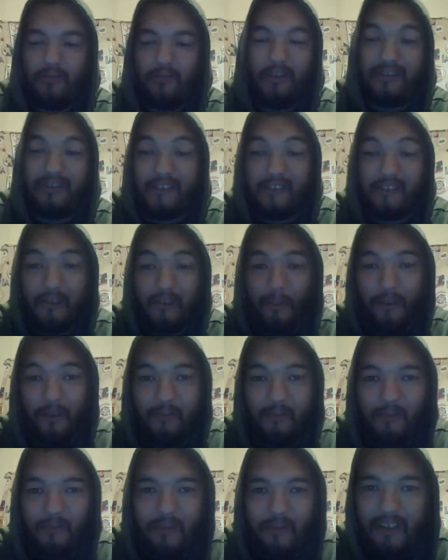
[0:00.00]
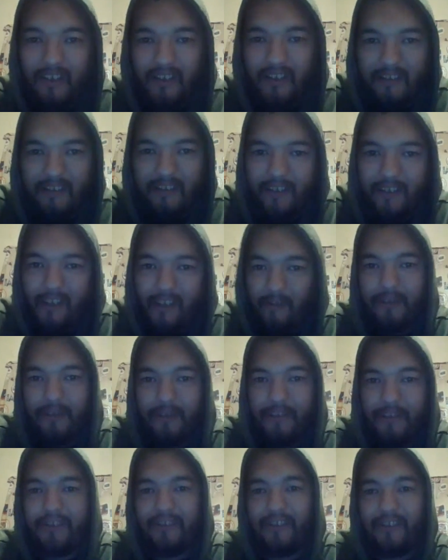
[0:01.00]
He was in the WWE. Yeah, he
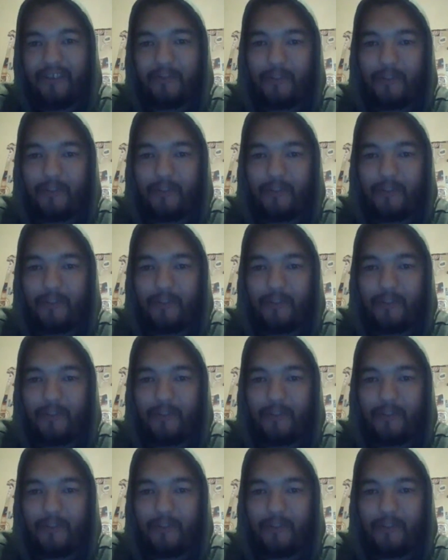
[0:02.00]
got released.